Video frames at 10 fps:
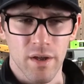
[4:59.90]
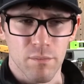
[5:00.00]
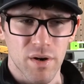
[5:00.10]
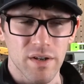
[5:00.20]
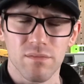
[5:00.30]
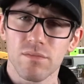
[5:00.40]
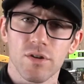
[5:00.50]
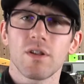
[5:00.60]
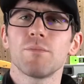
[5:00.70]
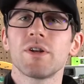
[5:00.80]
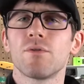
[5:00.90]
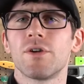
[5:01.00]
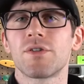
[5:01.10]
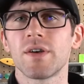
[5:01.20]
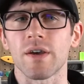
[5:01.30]
But you let me know what
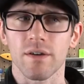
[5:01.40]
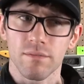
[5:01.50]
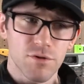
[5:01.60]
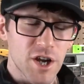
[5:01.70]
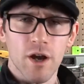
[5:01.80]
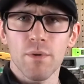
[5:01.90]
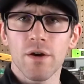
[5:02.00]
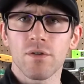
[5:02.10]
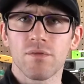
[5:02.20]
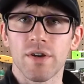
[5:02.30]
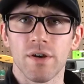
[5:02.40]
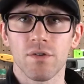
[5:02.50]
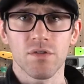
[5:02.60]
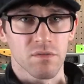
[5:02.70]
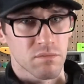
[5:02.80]
you think. Check out my other
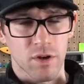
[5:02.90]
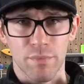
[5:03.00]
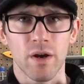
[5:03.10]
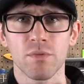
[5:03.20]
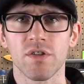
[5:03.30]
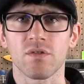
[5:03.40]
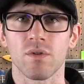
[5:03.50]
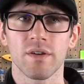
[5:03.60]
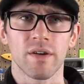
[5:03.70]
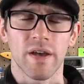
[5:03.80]
videos, compare them to this one,